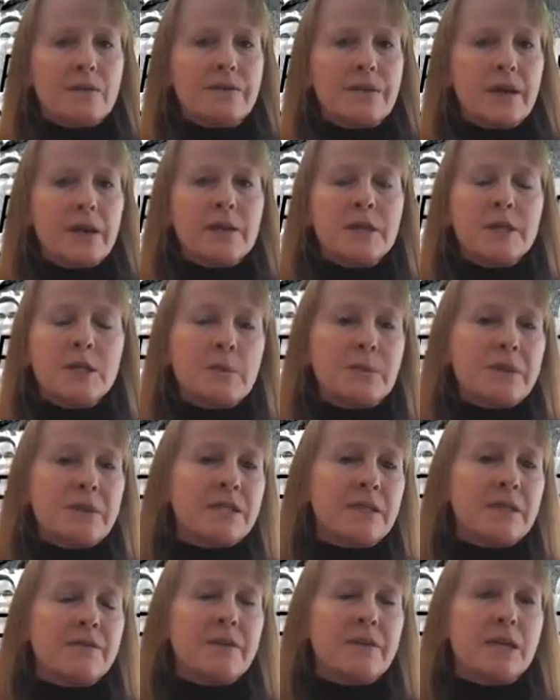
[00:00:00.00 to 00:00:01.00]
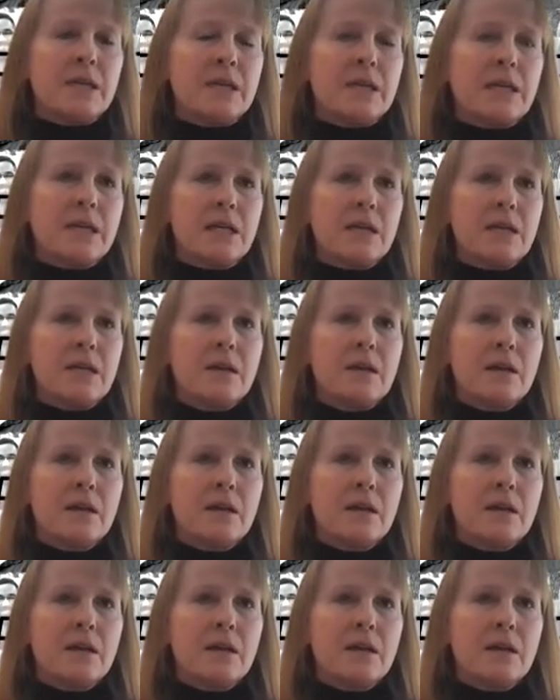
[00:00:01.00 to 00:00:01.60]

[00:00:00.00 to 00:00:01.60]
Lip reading: very specifically